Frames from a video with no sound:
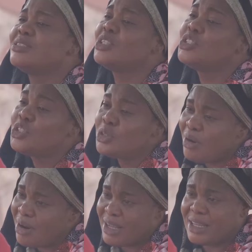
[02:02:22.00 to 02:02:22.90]
the
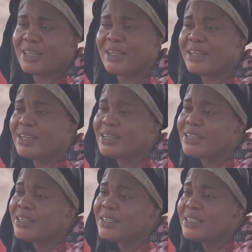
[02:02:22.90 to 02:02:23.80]
joy,
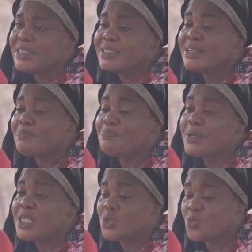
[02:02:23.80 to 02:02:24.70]
the
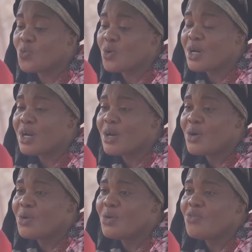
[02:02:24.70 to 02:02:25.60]
peace
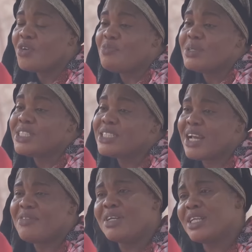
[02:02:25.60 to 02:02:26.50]
we've been
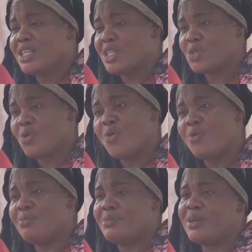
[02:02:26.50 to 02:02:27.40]
sharing in this
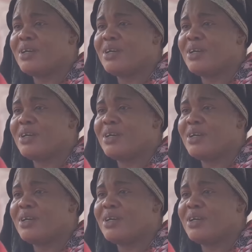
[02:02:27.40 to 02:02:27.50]
home?